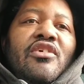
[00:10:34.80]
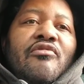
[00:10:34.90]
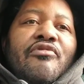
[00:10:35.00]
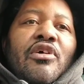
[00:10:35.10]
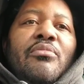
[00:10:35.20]

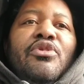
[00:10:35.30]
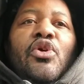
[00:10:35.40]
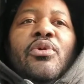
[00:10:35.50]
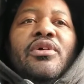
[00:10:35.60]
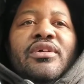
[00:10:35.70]
from
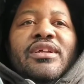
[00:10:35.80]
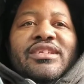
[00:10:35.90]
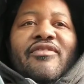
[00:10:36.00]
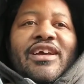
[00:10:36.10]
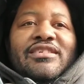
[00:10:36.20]
newer
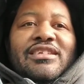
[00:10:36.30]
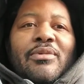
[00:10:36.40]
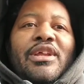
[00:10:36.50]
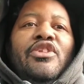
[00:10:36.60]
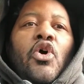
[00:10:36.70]
devices that are
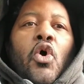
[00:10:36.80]
in